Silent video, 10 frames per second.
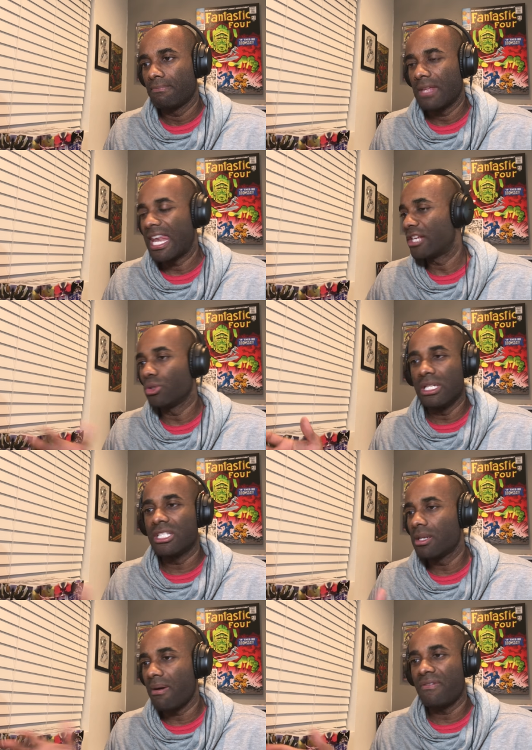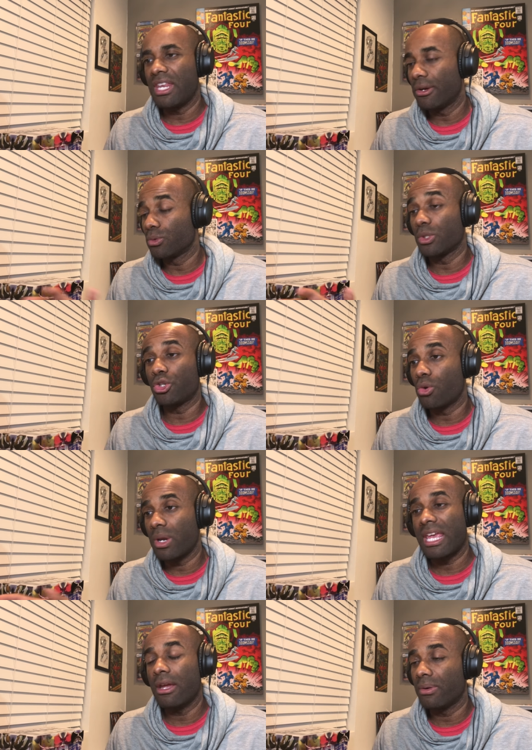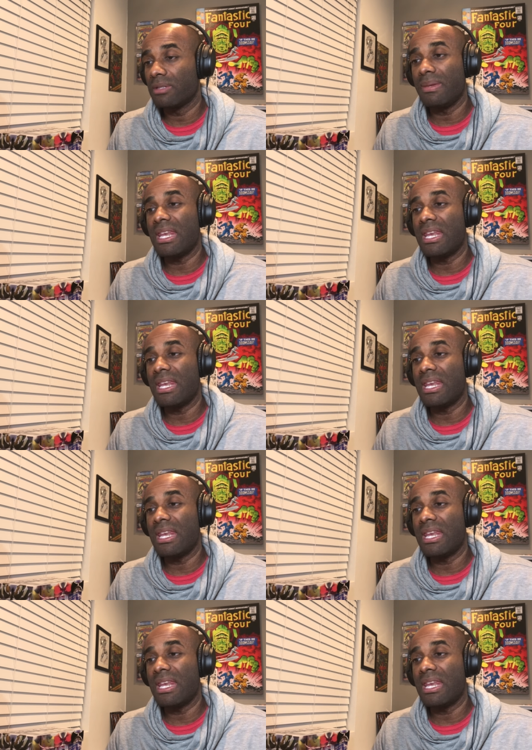And as you listen to my videos, what you're going to hear is me